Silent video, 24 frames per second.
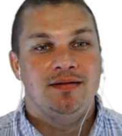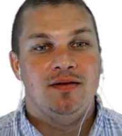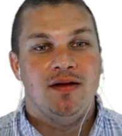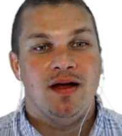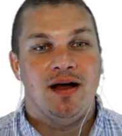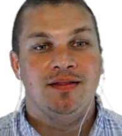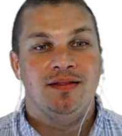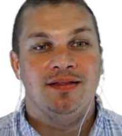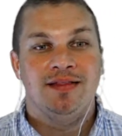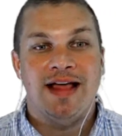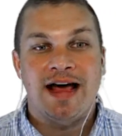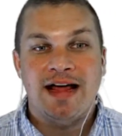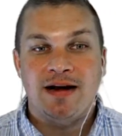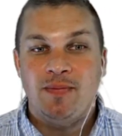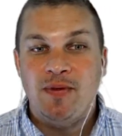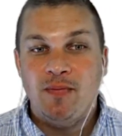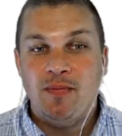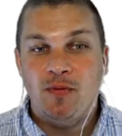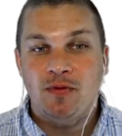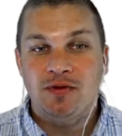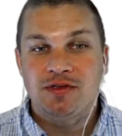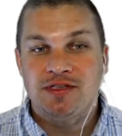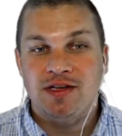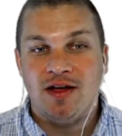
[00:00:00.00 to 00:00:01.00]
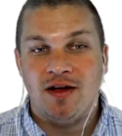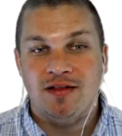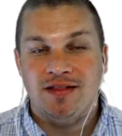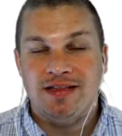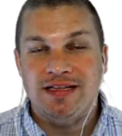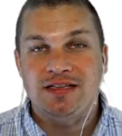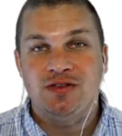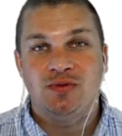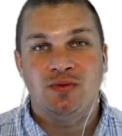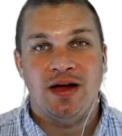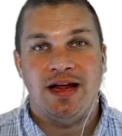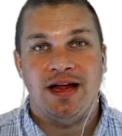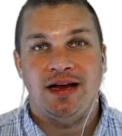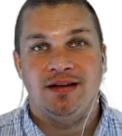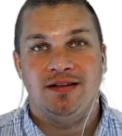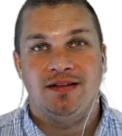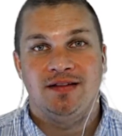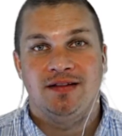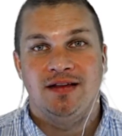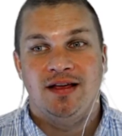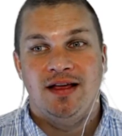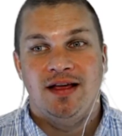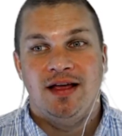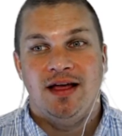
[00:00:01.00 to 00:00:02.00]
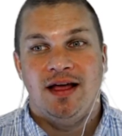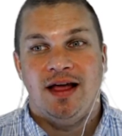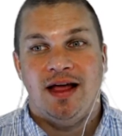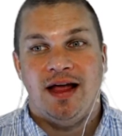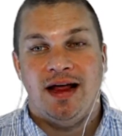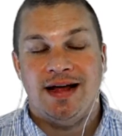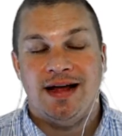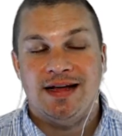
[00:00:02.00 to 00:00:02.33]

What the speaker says: A lot of people saw these rates, and